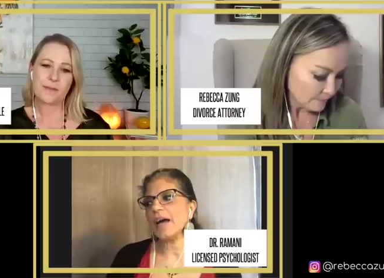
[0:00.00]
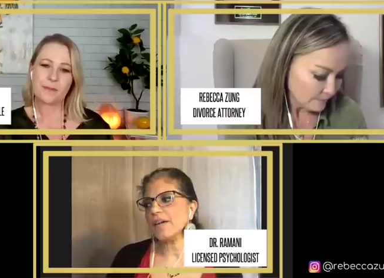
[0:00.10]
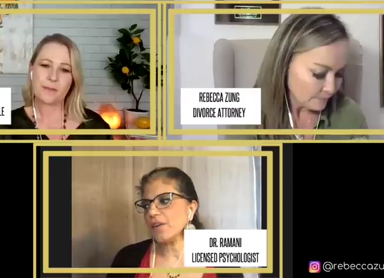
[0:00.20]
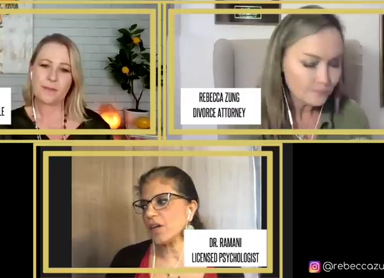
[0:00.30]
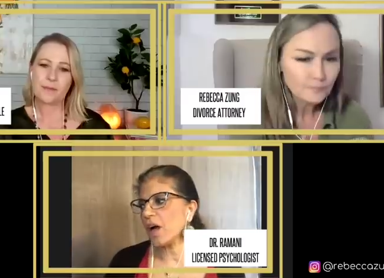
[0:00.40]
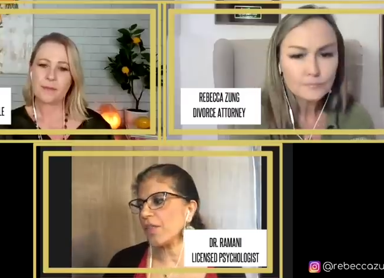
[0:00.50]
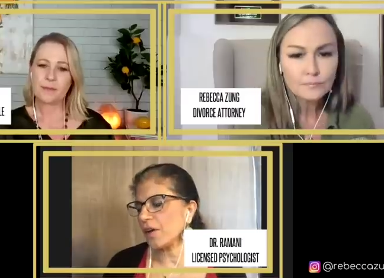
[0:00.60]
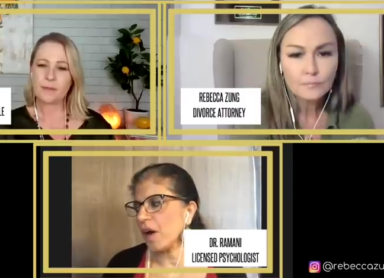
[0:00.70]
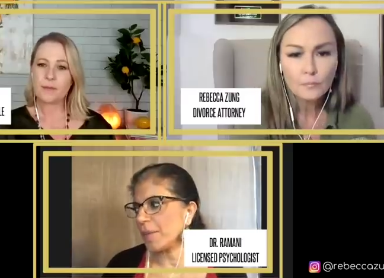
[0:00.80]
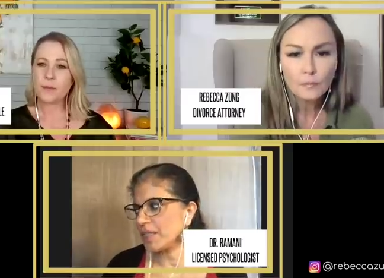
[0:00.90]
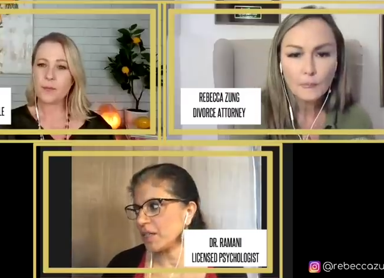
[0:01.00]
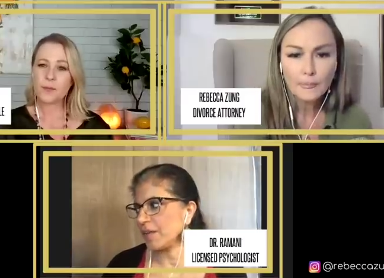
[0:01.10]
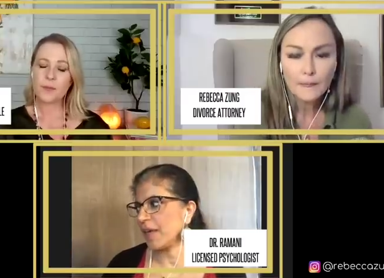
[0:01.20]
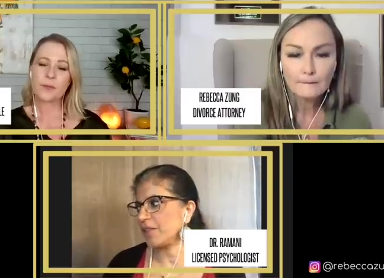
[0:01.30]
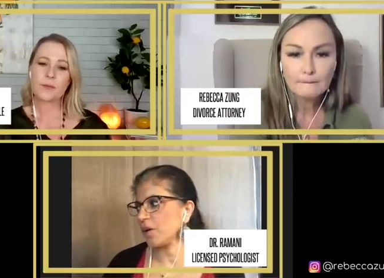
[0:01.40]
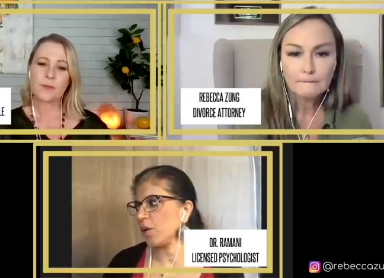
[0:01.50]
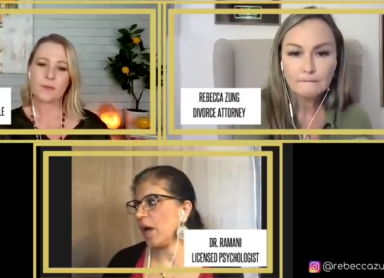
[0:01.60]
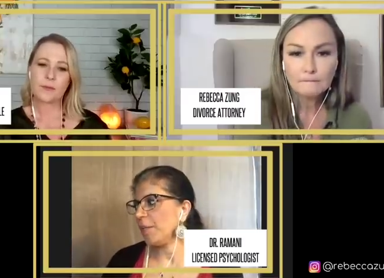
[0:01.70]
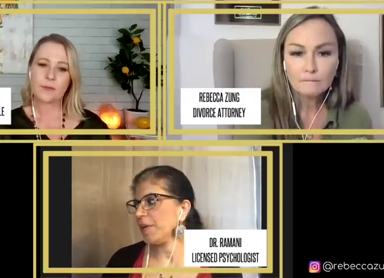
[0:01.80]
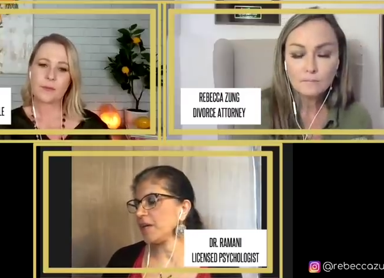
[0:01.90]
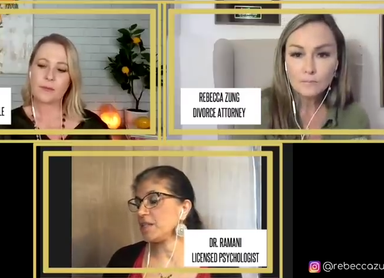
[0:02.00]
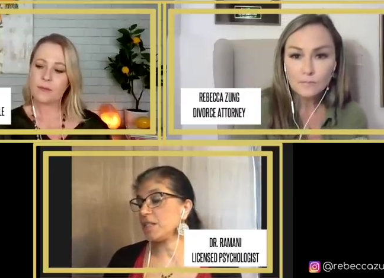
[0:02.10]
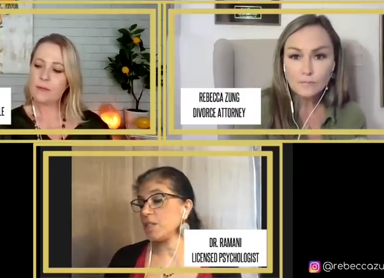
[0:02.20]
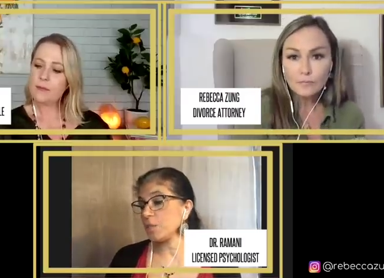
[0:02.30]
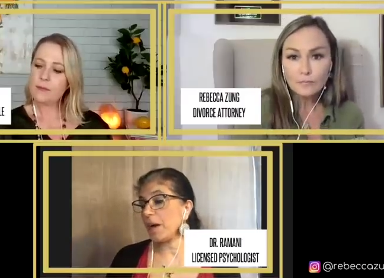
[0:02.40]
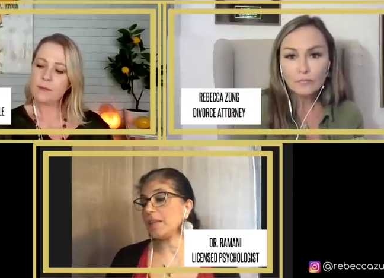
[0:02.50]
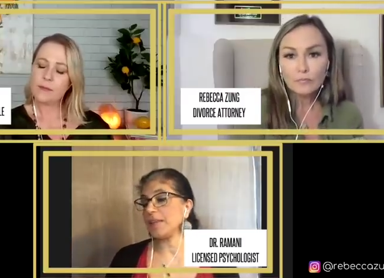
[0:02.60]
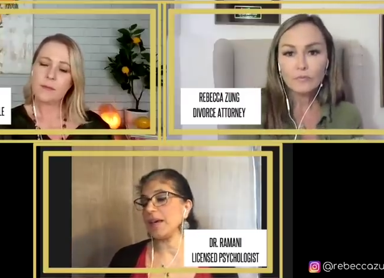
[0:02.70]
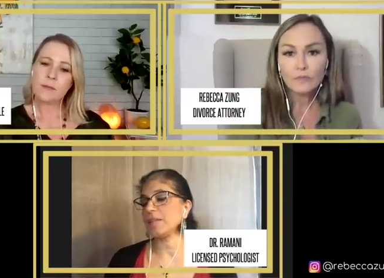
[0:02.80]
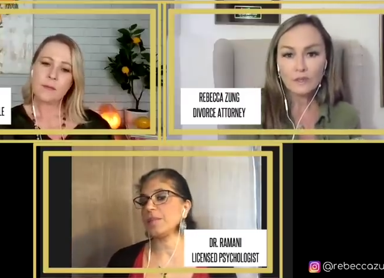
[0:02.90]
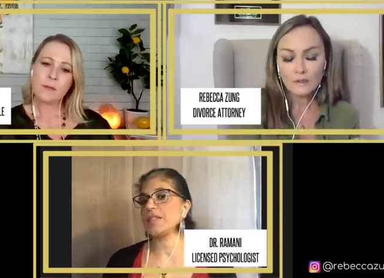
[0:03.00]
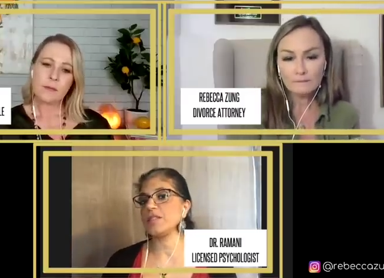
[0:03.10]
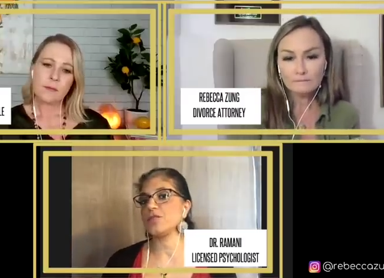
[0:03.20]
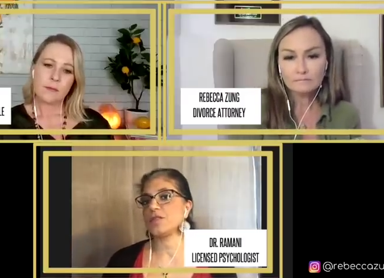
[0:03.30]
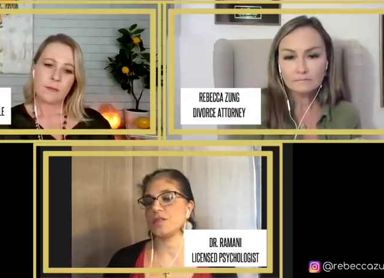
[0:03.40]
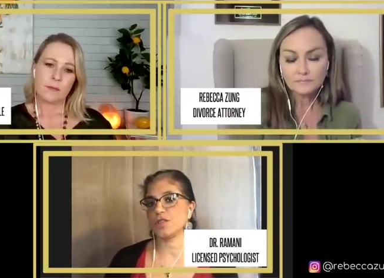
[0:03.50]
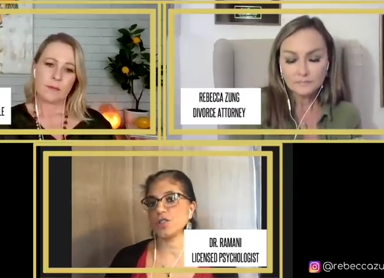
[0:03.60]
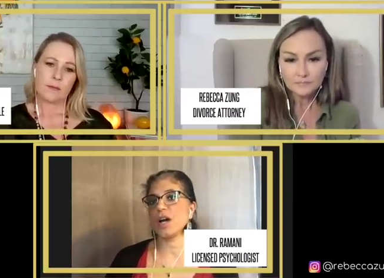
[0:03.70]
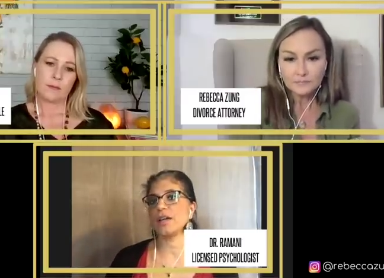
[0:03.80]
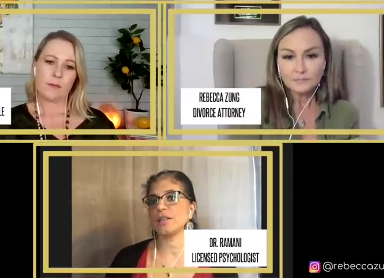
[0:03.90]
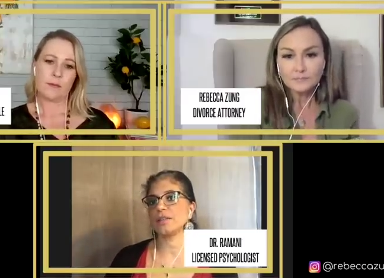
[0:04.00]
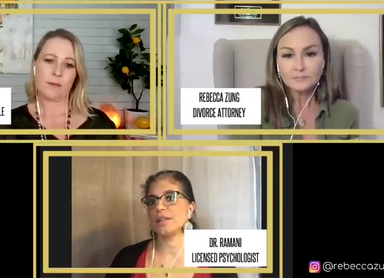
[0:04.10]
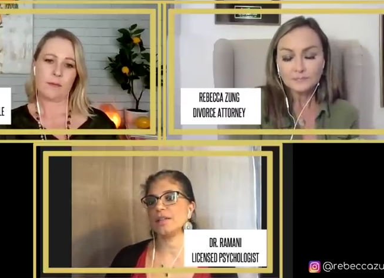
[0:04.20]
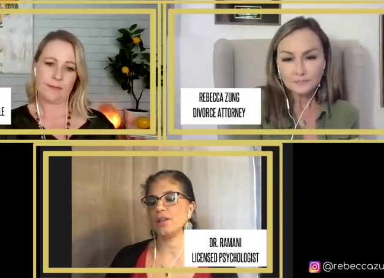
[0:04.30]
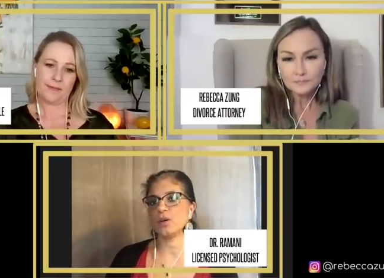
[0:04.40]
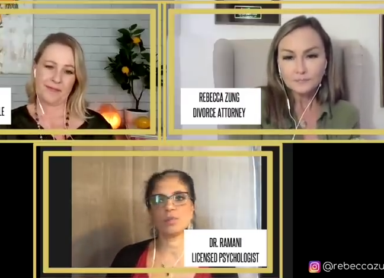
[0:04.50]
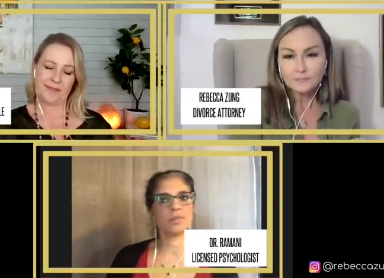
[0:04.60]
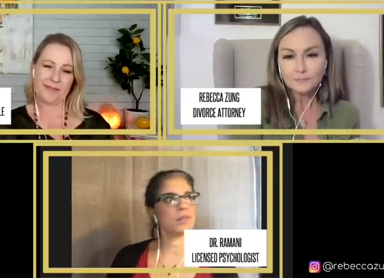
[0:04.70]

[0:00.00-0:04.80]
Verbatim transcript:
Speaker 1: have a, a, comment on that though, because despite that, the best interest of the child, you know,